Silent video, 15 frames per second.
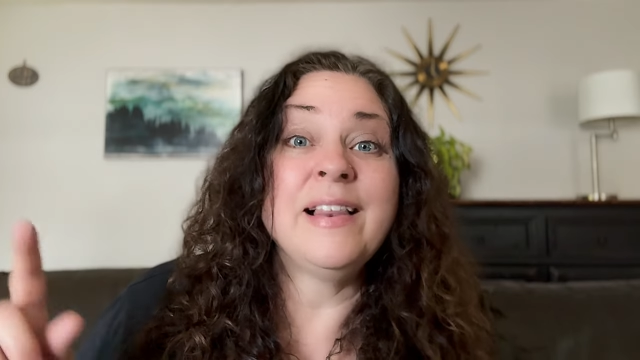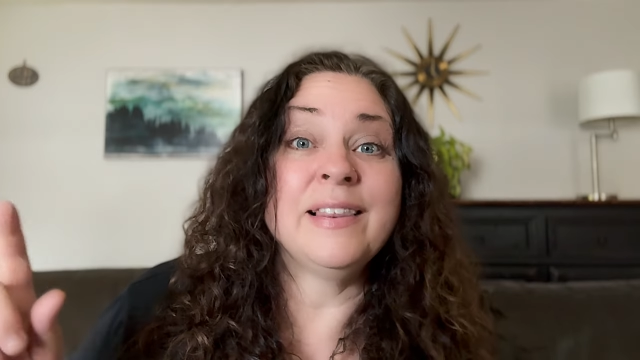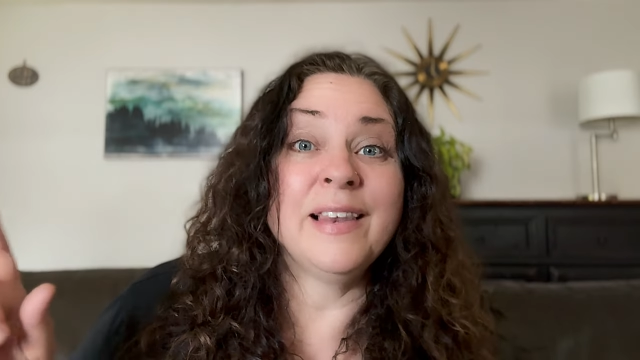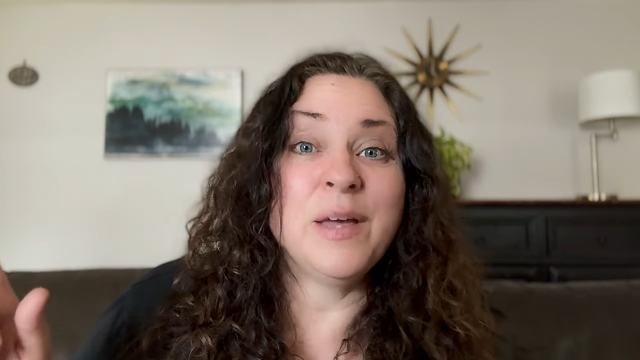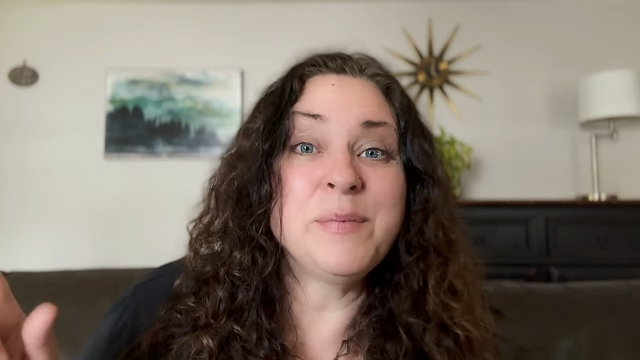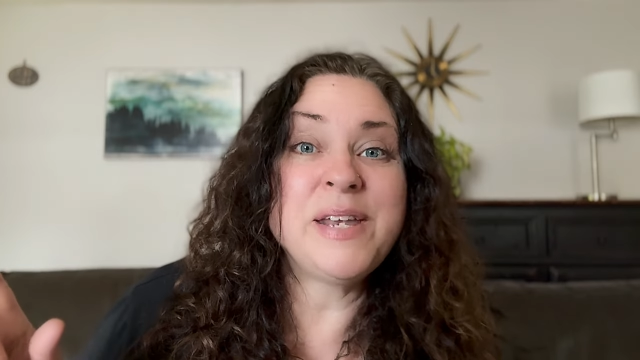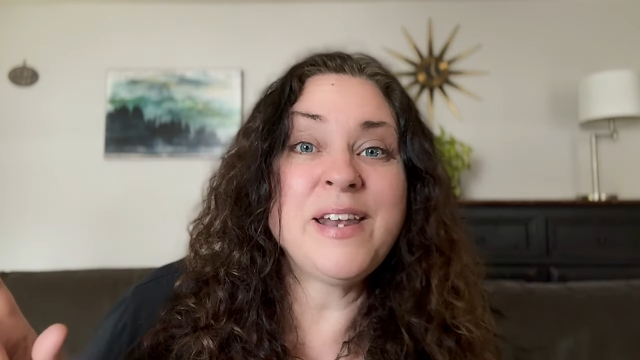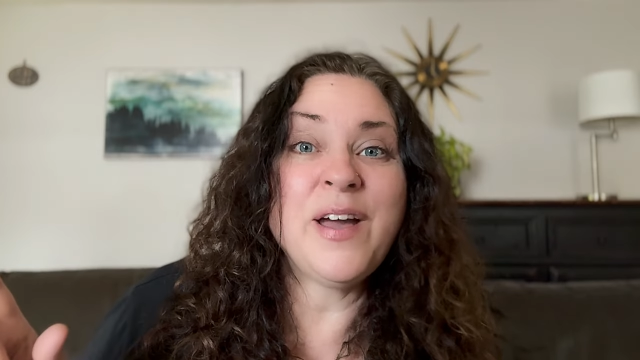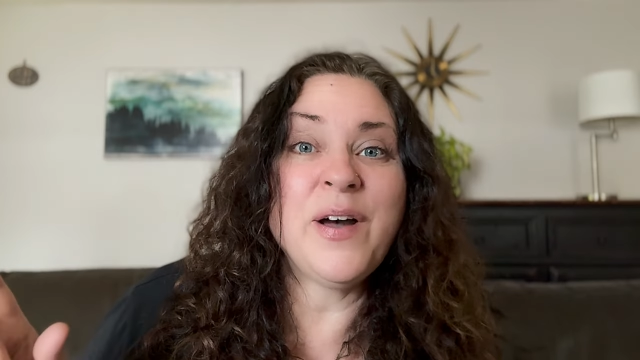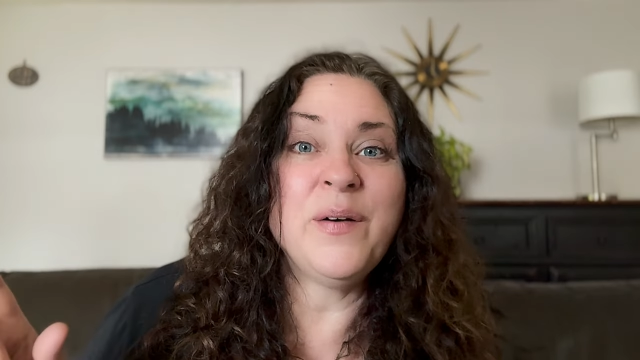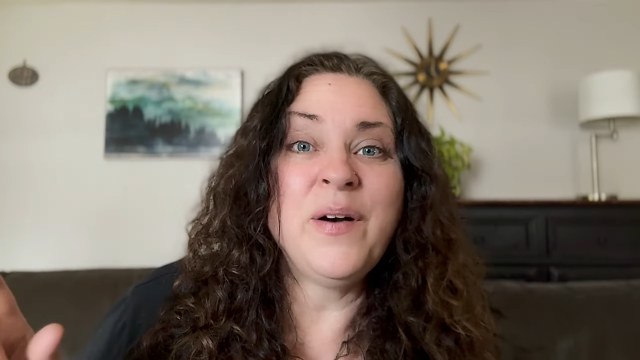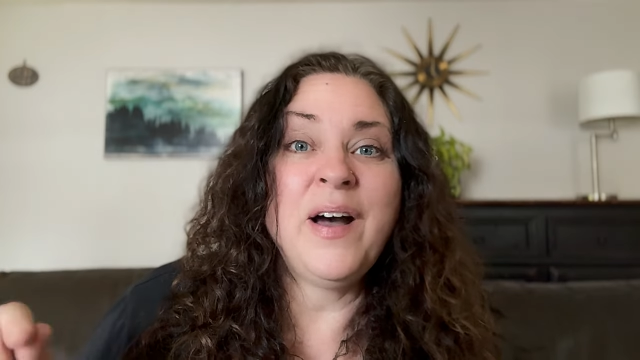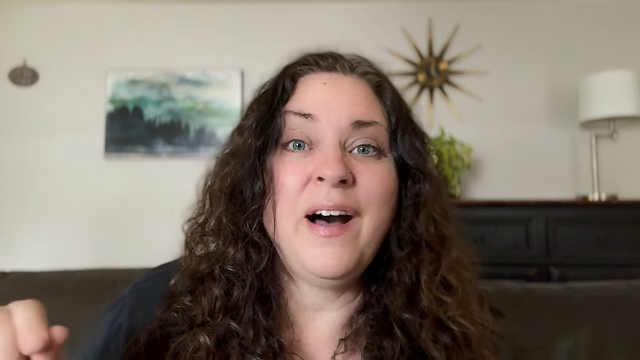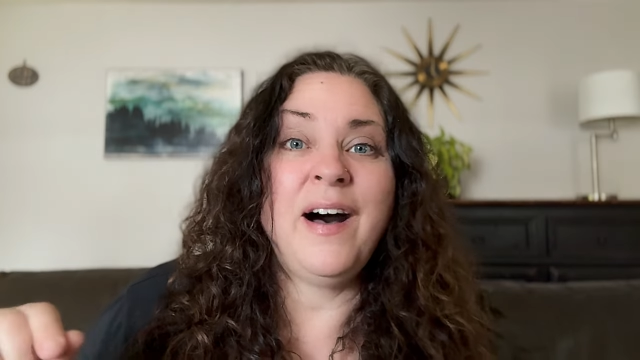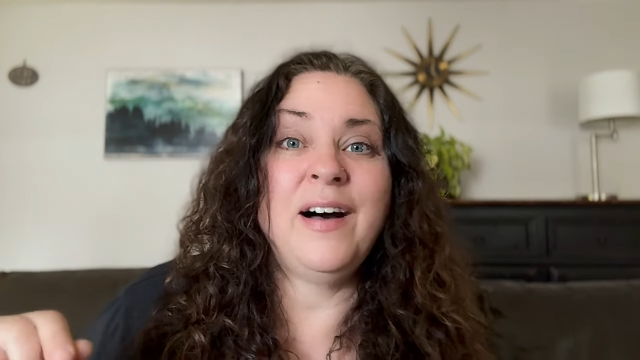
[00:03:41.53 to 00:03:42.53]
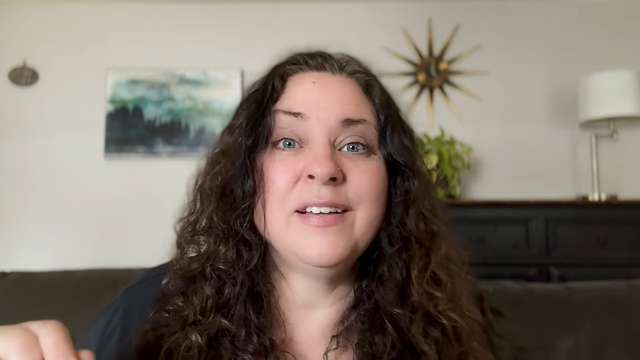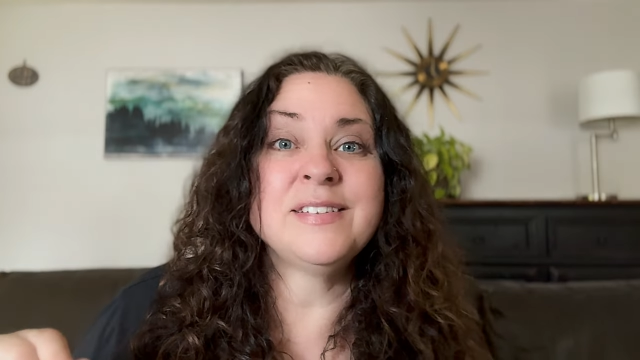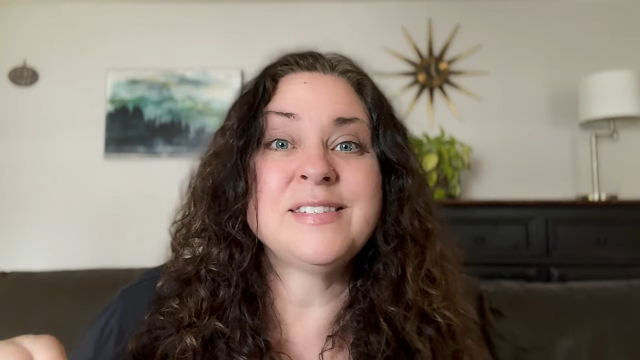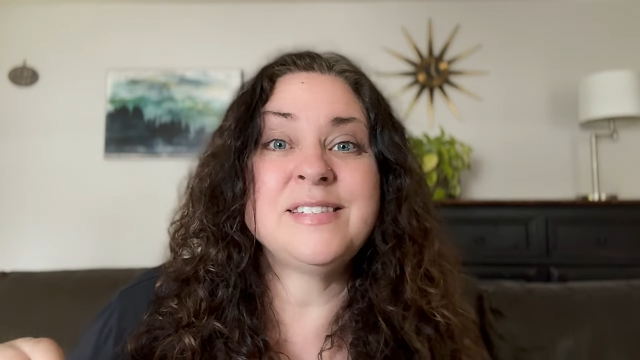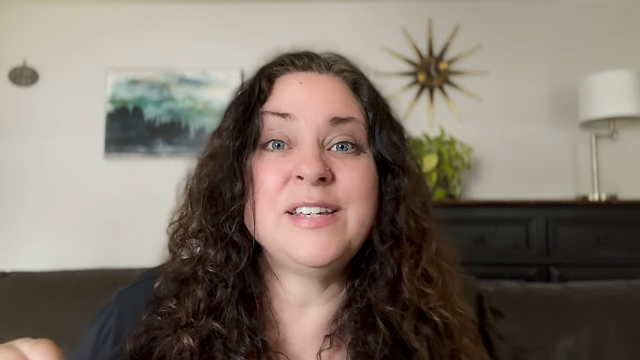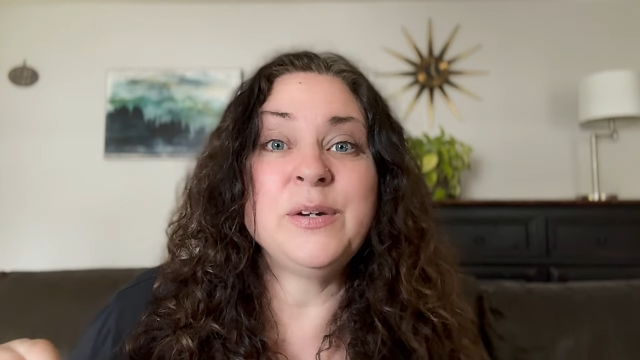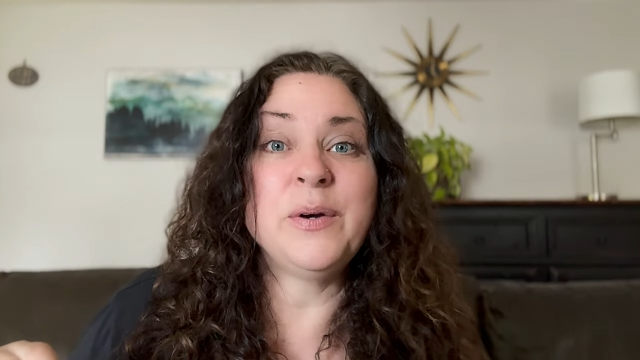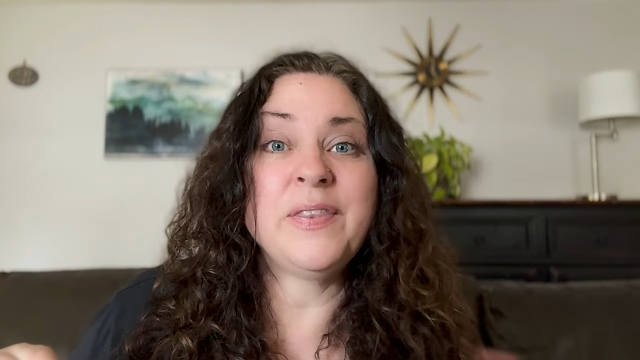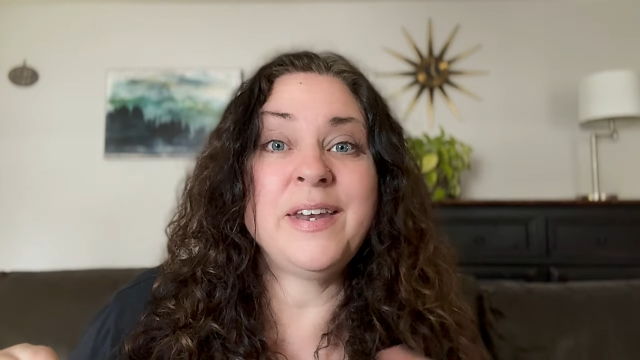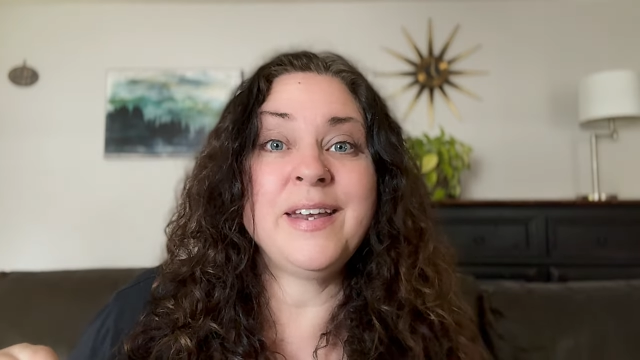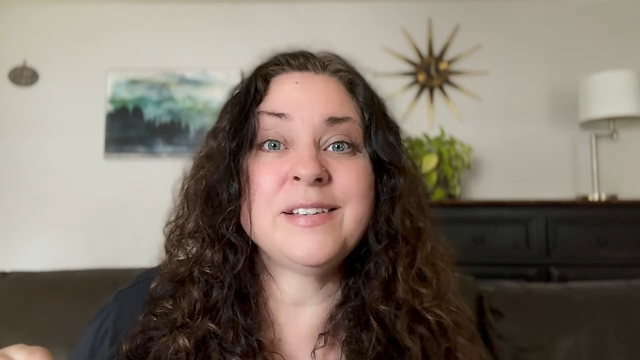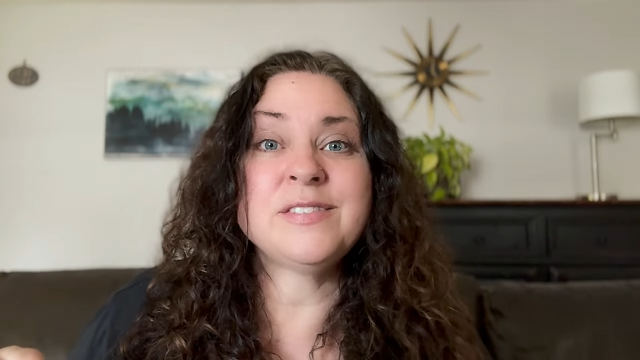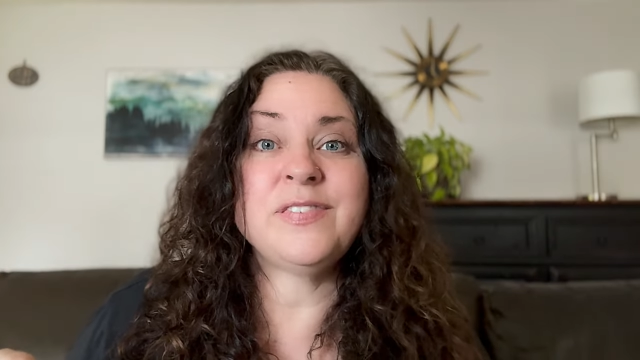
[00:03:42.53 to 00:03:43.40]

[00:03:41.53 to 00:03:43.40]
Let me know. I'll see you on the next